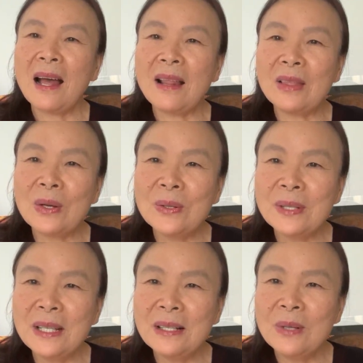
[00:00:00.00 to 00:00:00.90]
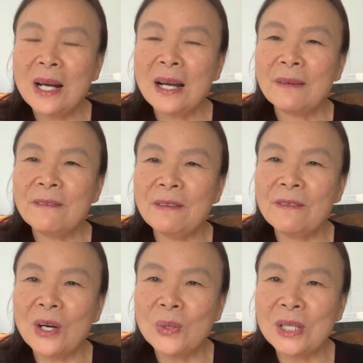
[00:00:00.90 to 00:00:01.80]
Antonio
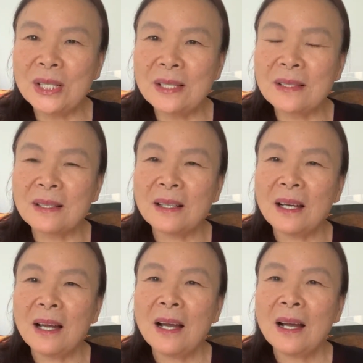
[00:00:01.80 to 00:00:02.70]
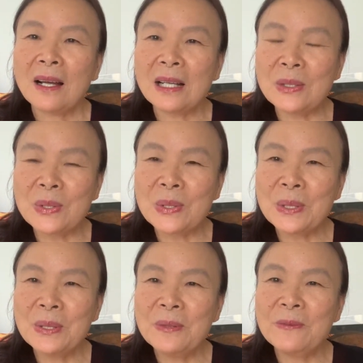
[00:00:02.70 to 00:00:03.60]
Vivaldi's
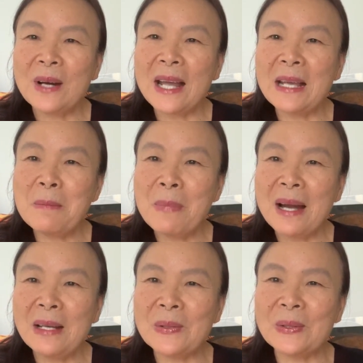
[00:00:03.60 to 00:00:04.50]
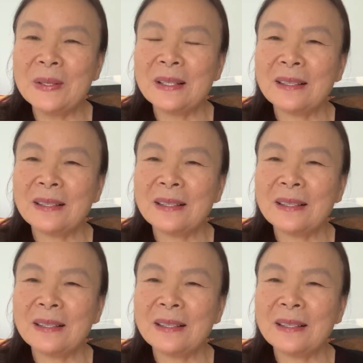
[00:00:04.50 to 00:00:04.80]
Concerto for A minor.